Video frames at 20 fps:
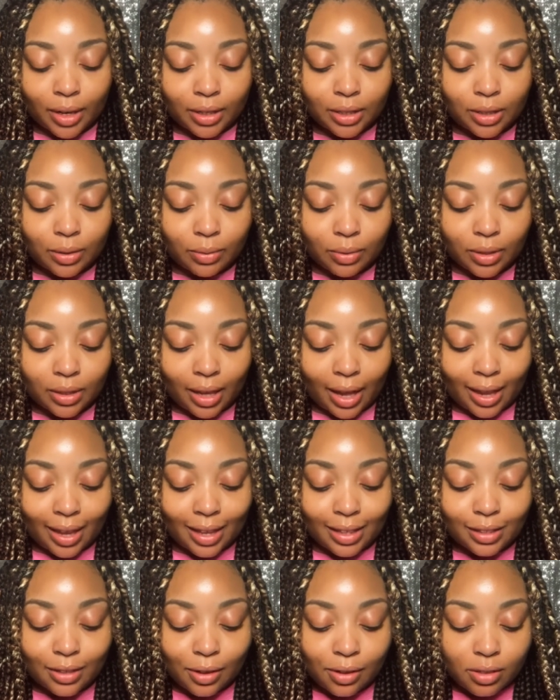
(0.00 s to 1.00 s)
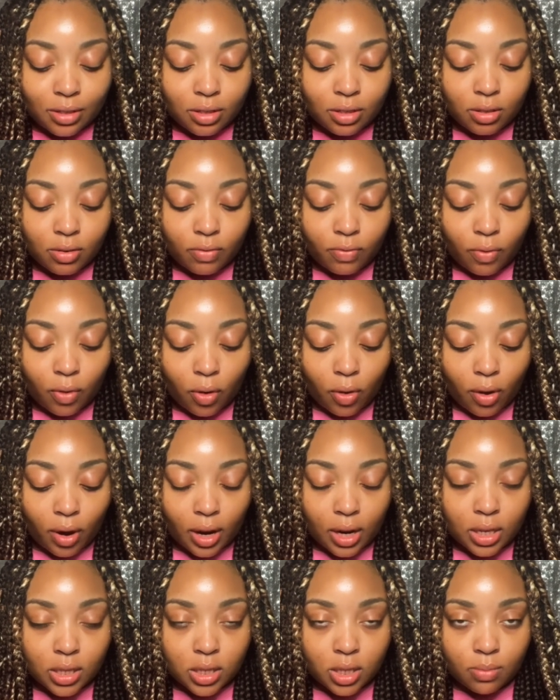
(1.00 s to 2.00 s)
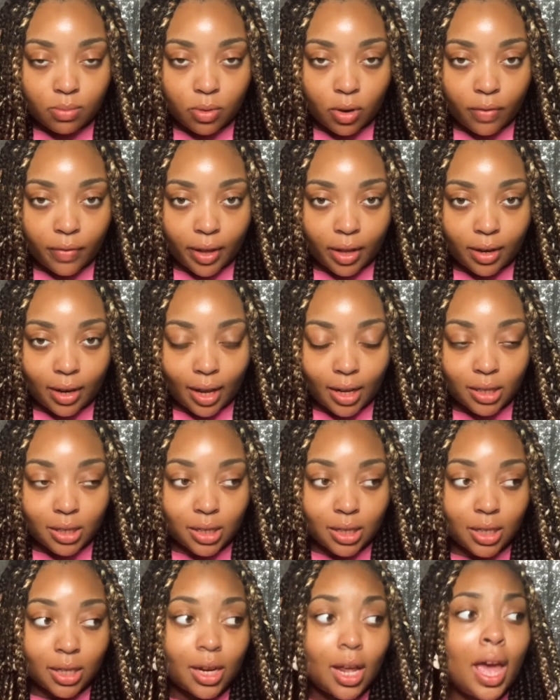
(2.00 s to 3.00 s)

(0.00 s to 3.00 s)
She wanted like, let's go to Sephora and need some more foundation.